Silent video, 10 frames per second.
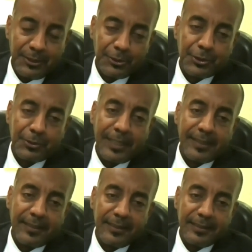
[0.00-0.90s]

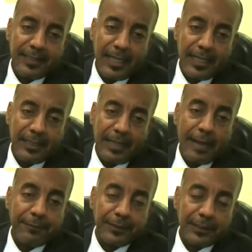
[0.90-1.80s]
strengthen
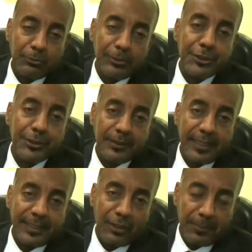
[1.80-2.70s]
African regional
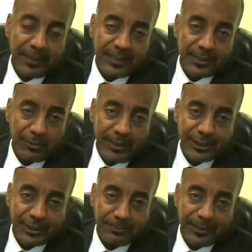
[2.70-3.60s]
economic
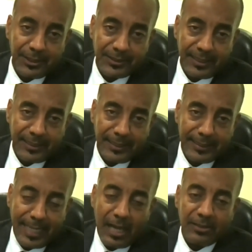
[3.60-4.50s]
integration, because I
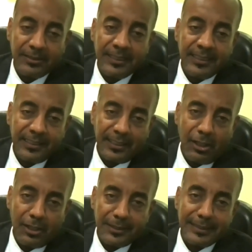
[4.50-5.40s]
think now the
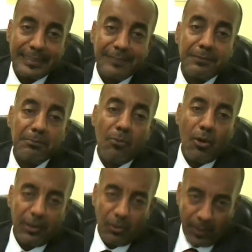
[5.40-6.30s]
continent's even
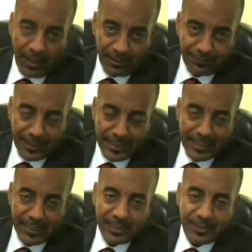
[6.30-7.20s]
more aware of the
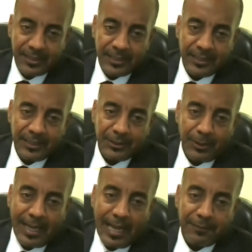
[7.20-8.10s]
need
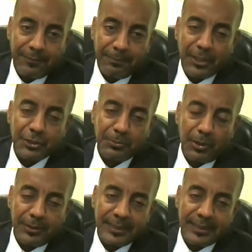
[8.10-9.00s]
to have much
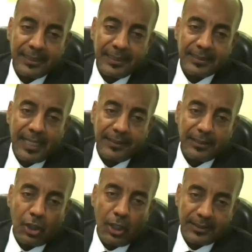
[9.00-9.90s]
more resilience at
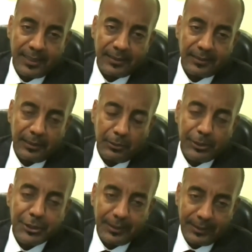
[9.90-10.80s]
the continental and
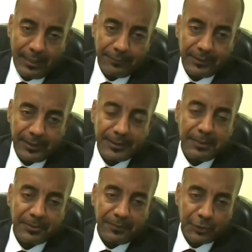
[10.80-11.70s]
regional level in
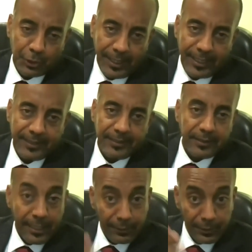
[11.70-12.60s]
terms of trade in
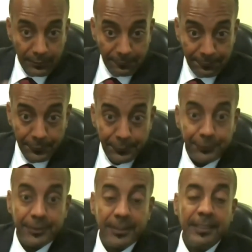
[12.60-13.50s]
the areas of food,